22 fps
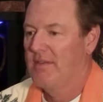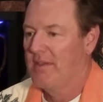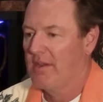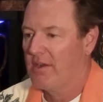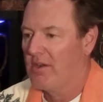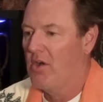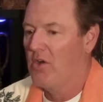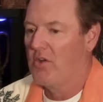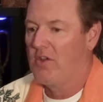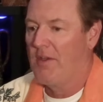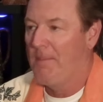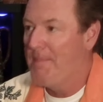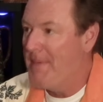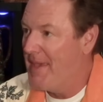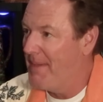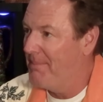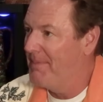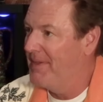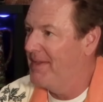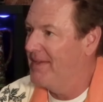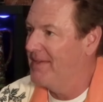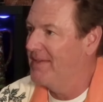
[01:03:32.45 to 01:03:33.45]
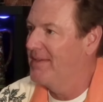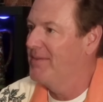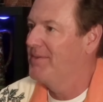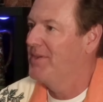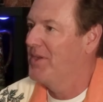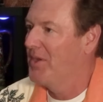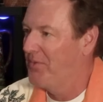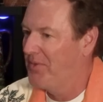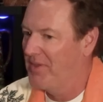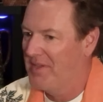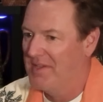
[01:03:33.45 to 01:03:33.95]
They're called Commitment. You
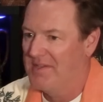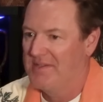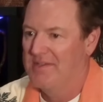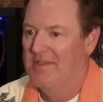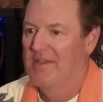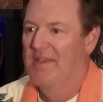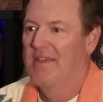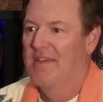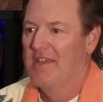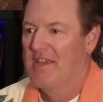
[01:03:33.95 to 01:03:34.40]
know this.